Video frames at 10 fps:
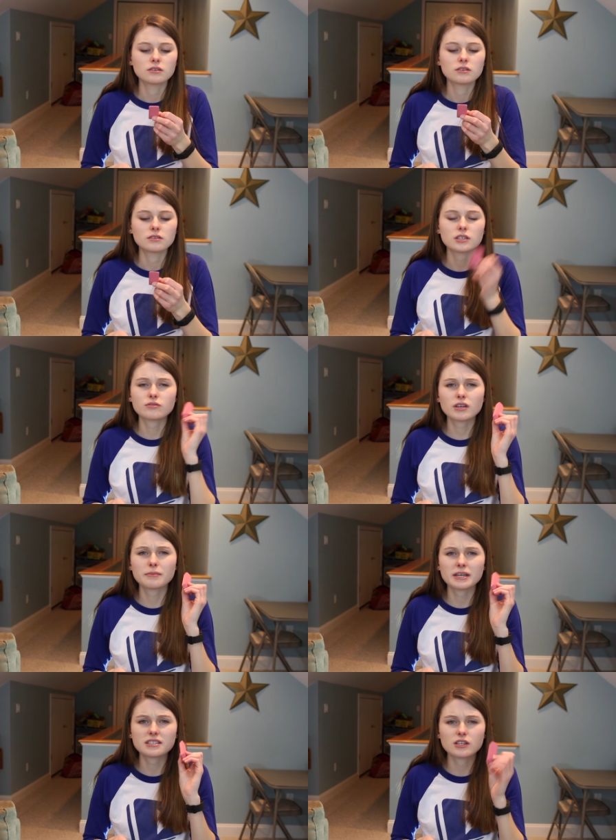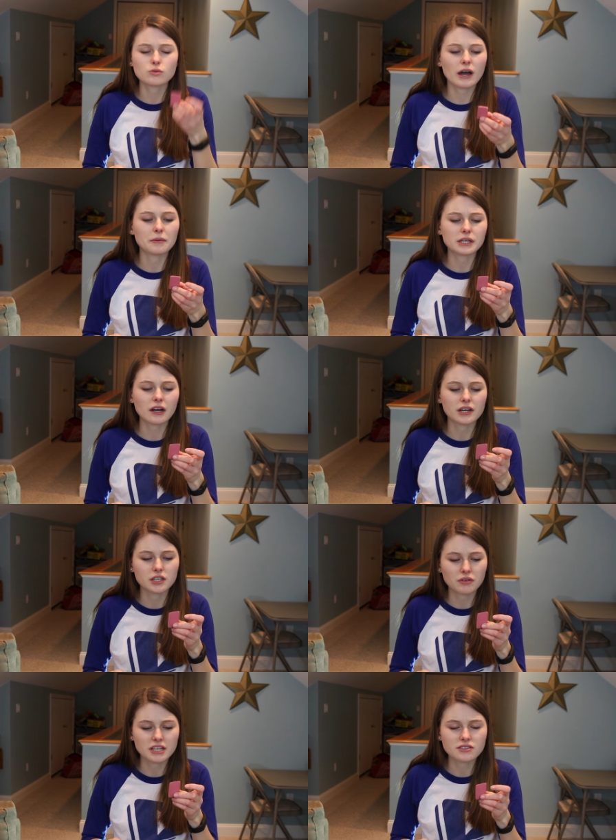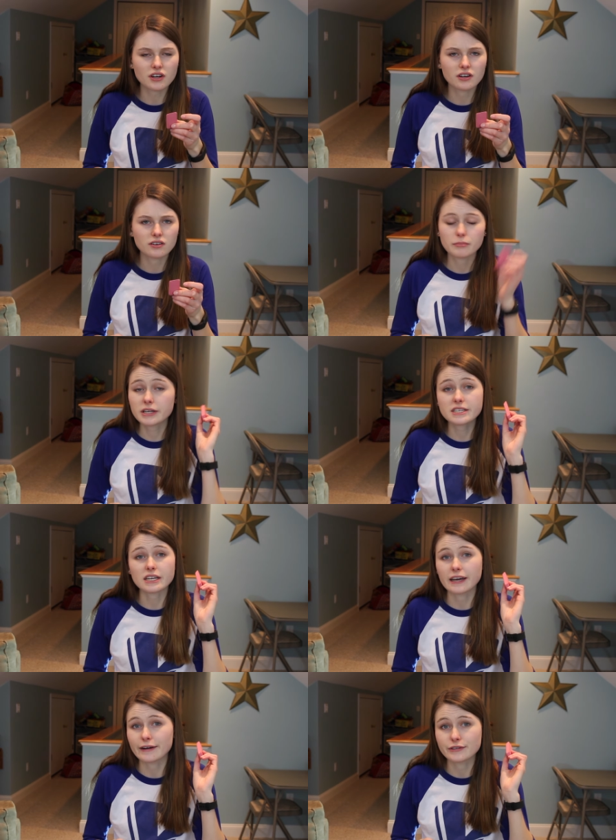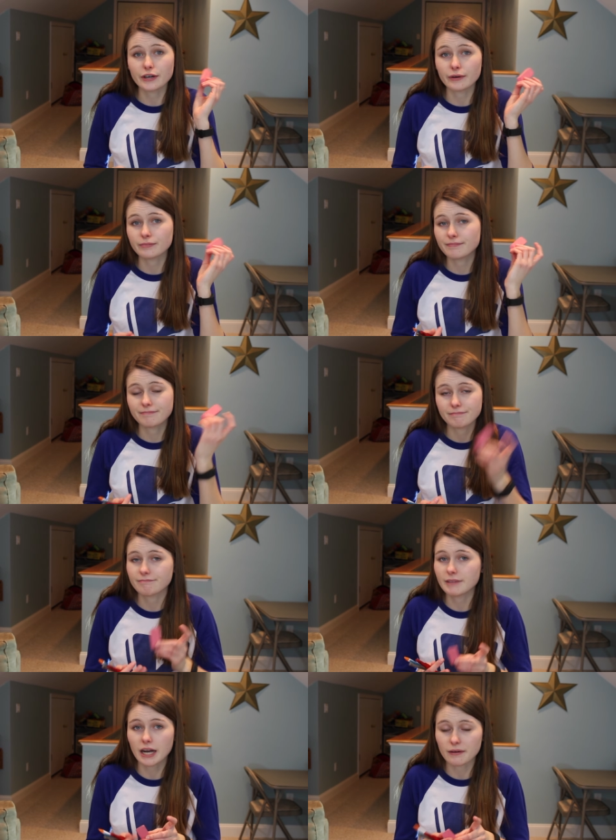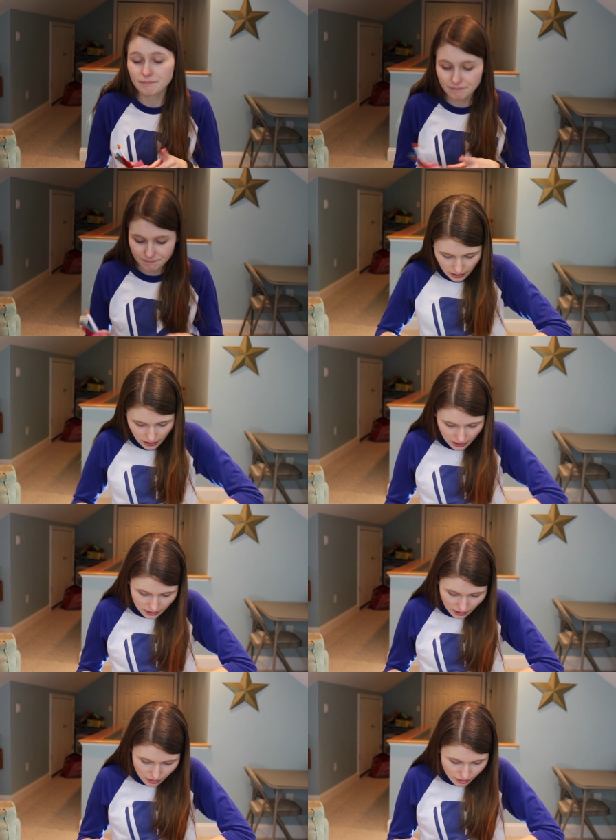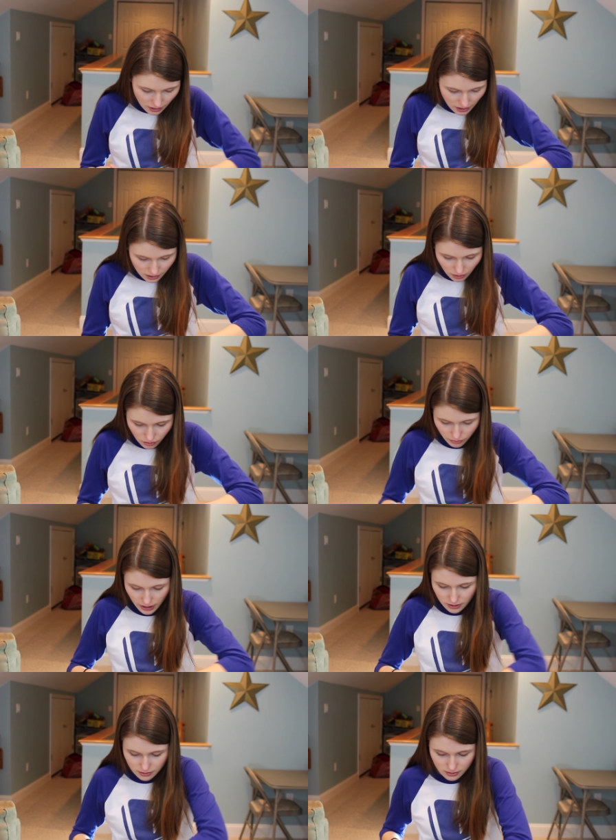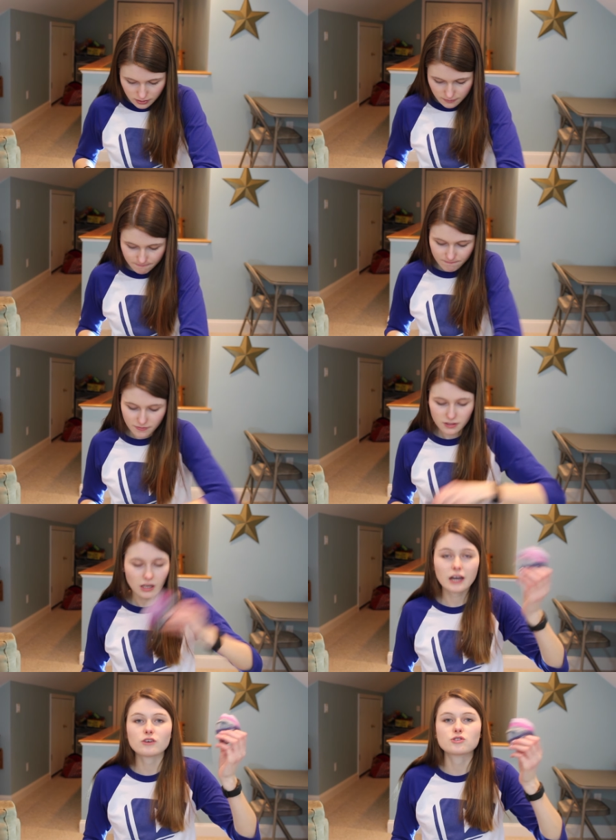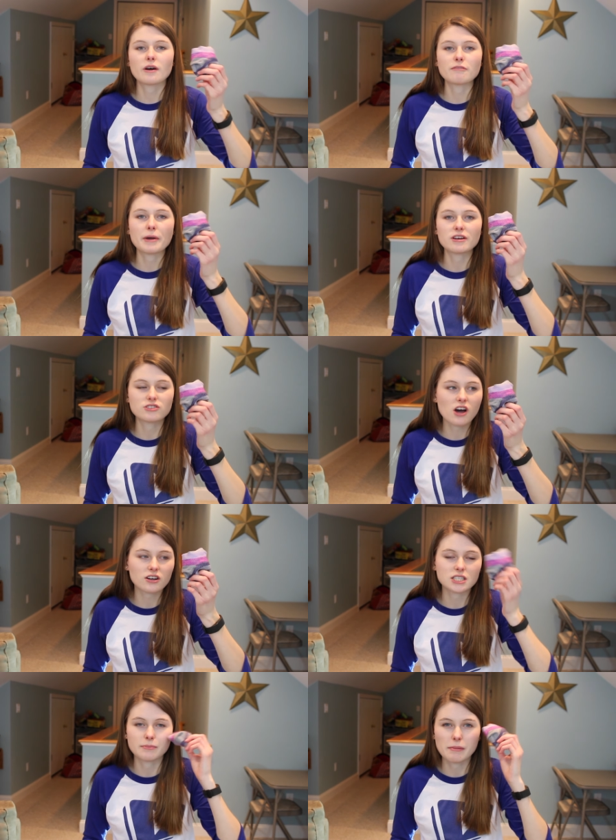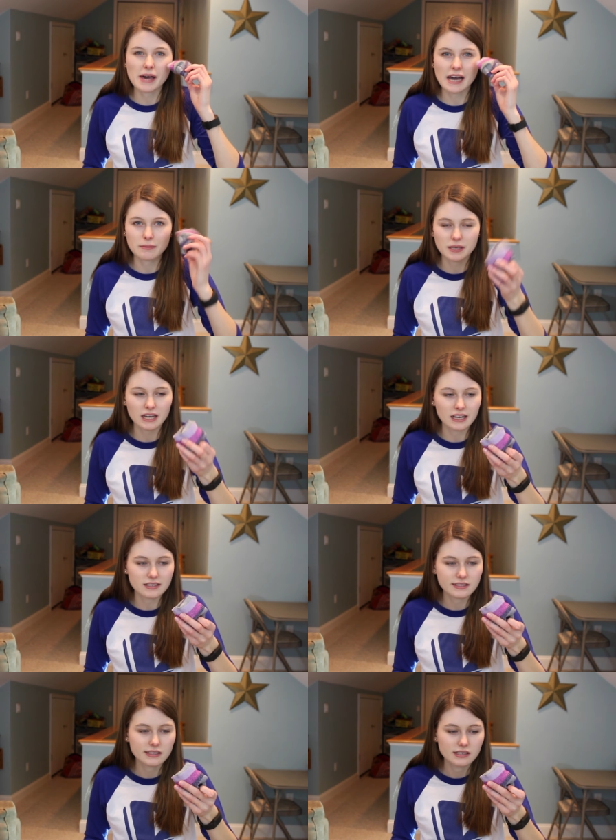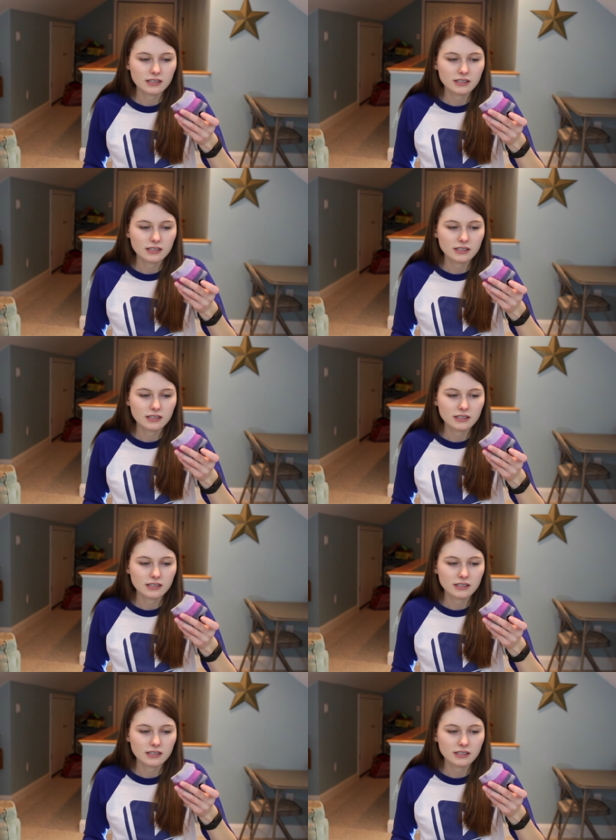it doesn't really make sense why I would carry an eraser. But it's in here, so, you know. And I think, oh no wait, I also have a pair of socks in my bag because